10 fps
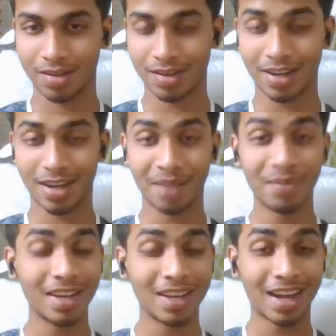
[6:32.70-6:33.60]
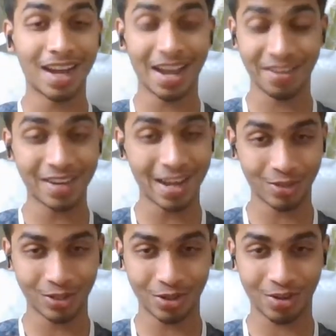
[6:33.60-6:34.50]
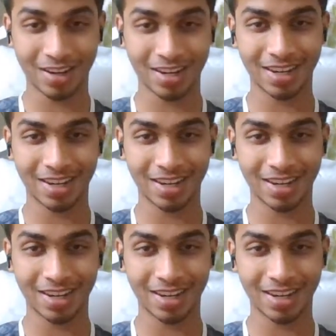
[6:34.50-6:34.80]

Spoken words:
Even I was shocked